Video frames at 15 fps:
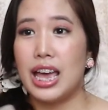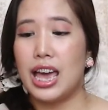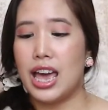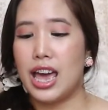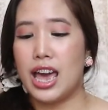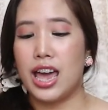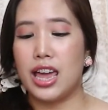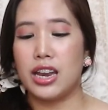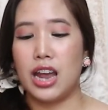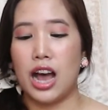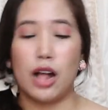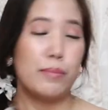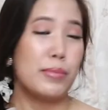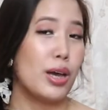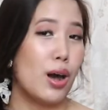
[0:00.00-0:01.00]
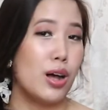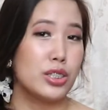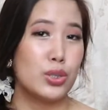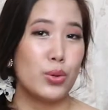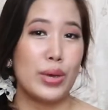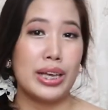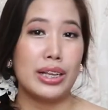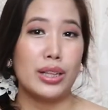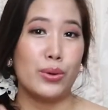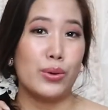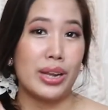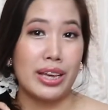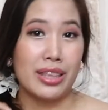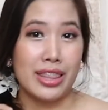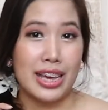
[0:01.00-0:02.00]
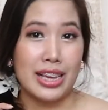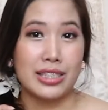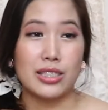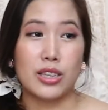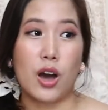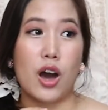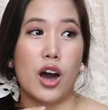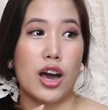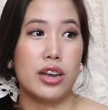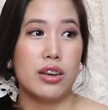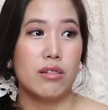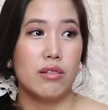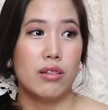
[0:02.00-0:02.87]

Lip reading: And I'll be also including this on